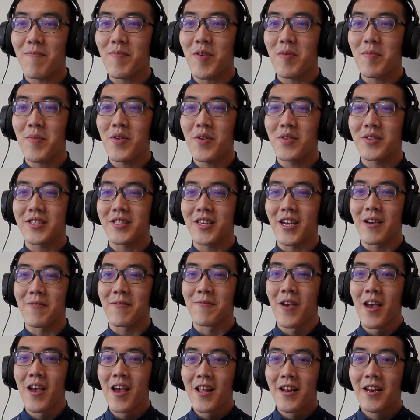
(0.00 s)
Epic
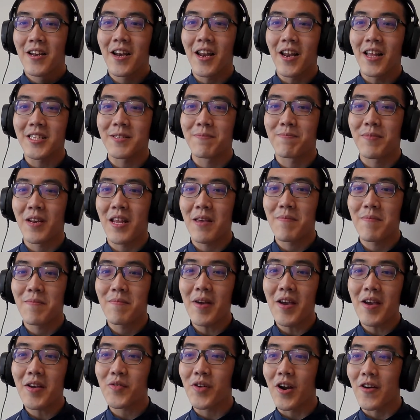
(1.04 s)
Mealtime, Let's Play
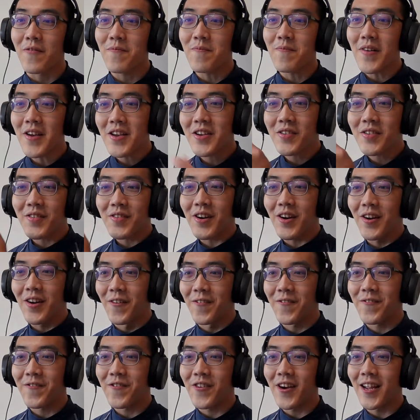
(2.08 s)
Minecraft,
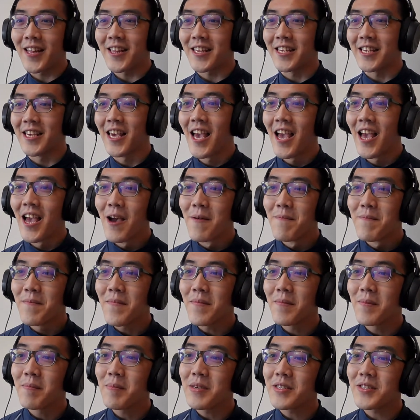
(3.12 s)
Minecraft, Freddy,
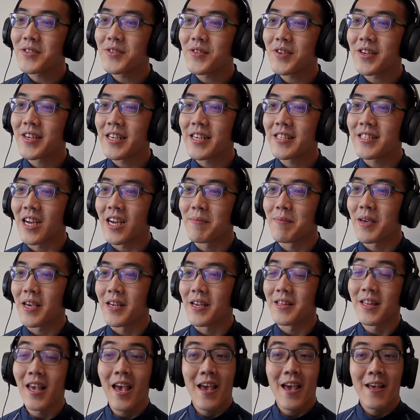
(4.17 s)
Mr. Guitar
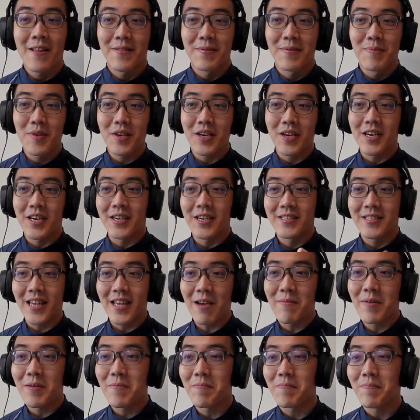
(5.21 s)
Man,
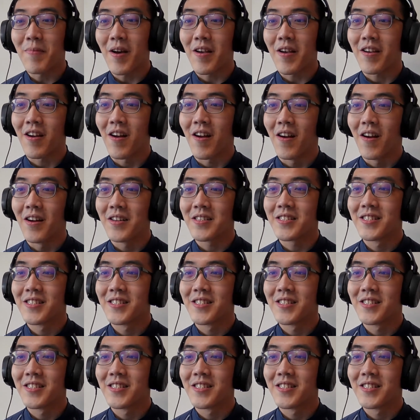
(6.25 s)
Diamond Mike Hart.